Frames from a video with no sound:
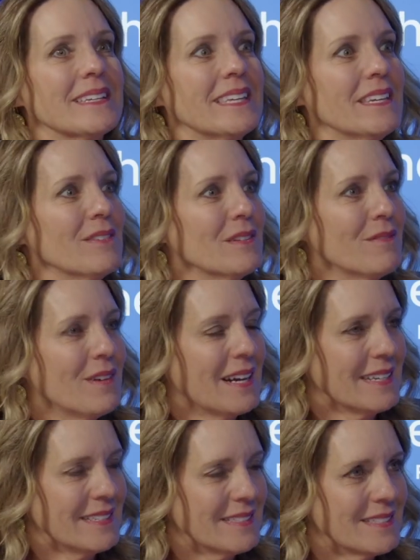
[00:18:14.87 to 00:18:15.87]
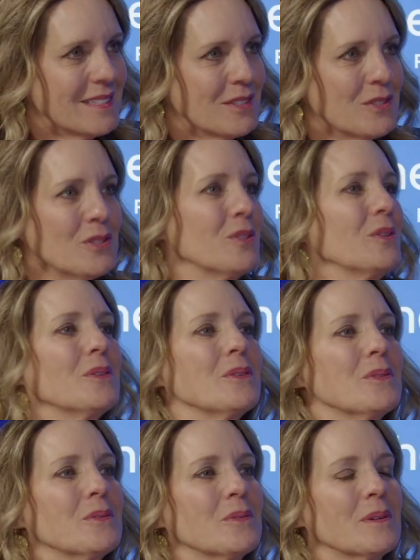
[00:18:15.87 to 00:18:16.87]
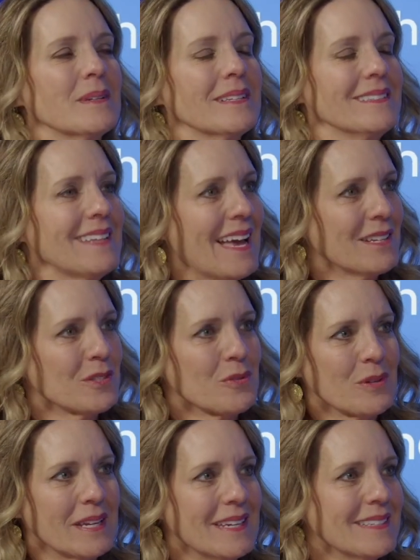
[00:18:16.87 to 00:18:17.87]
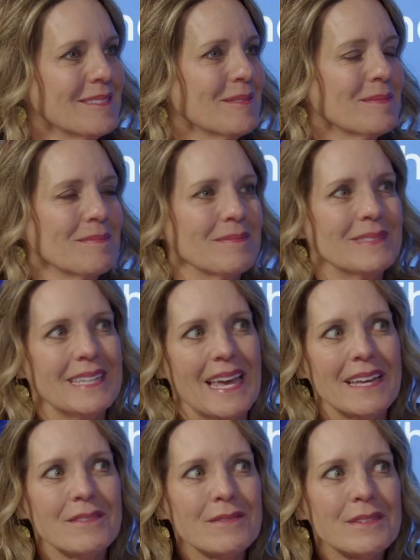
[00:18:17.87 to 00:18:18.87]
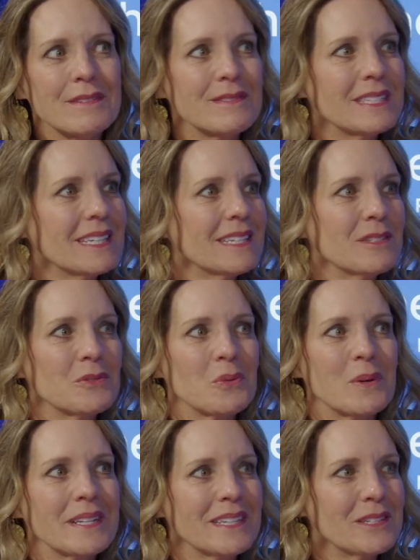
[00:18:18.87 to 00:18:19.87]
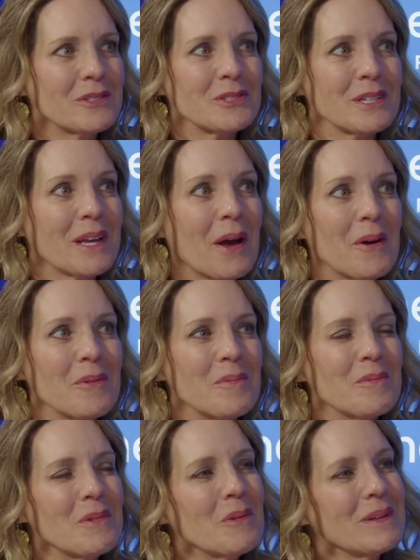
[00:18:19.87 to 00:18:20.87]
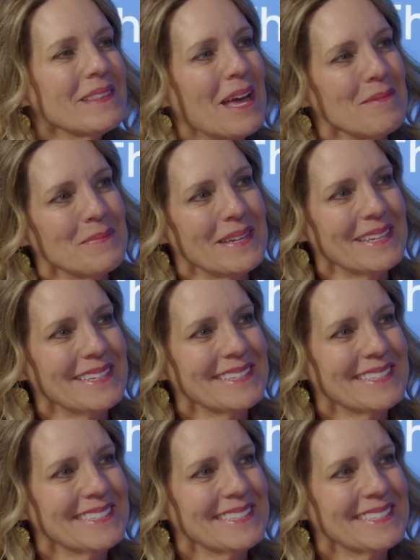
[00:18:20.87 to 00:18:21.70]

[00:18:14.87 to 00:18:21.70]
give advice to Nasrine 10, 15, 20 years ago, what would that be?